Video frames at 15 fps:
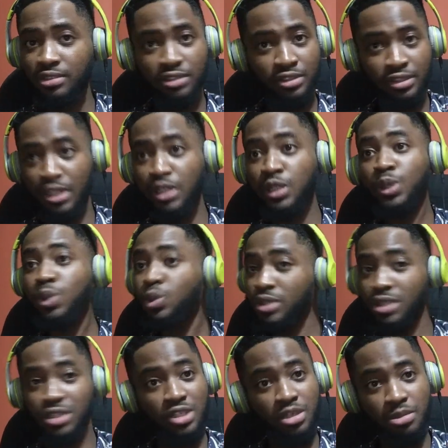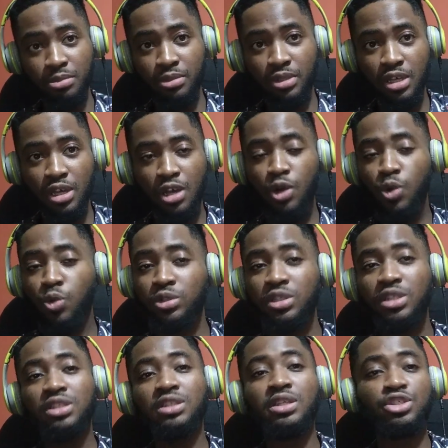They look the same. Only
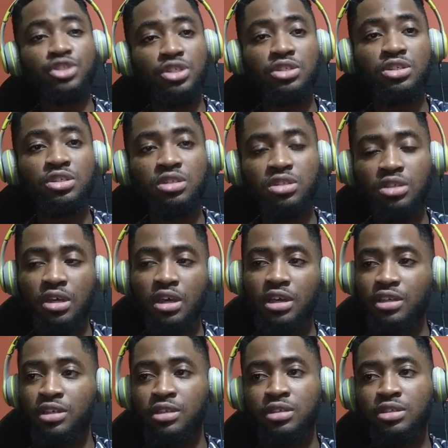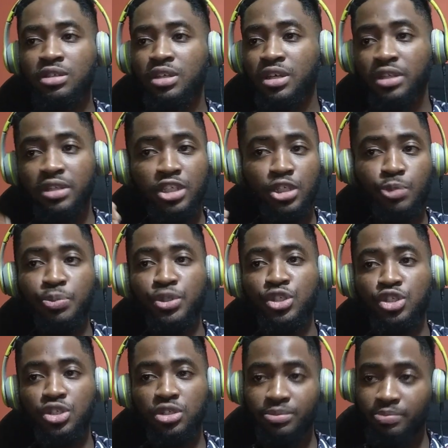thing that changes is the
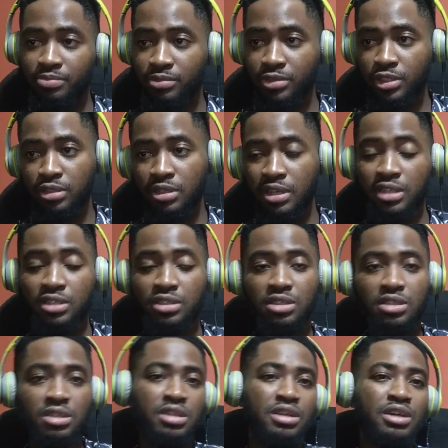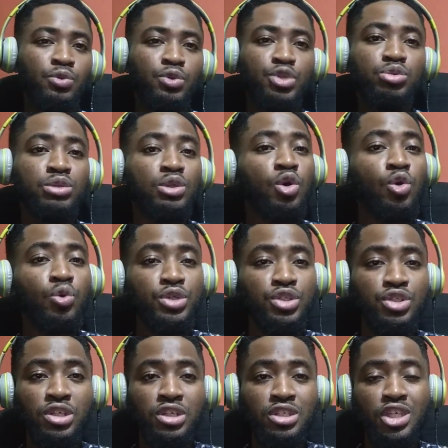speech, right? Which will always
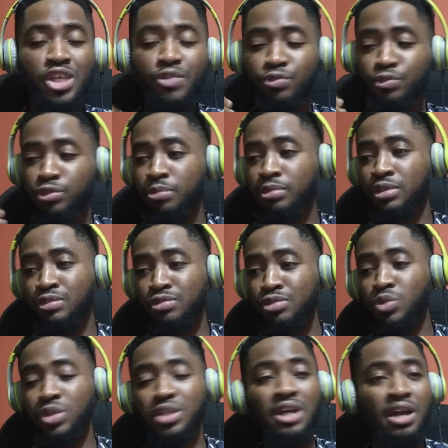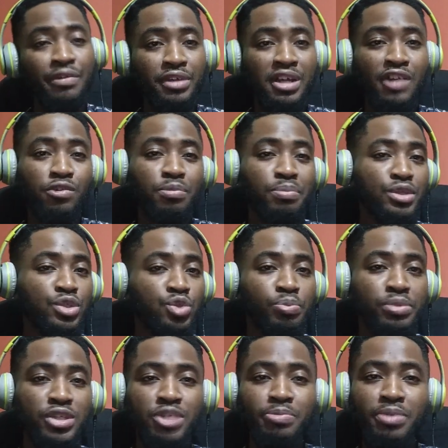change, even within Africa, from place to
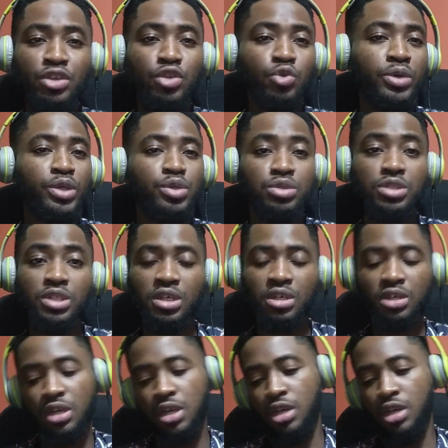place, depending on where you stay.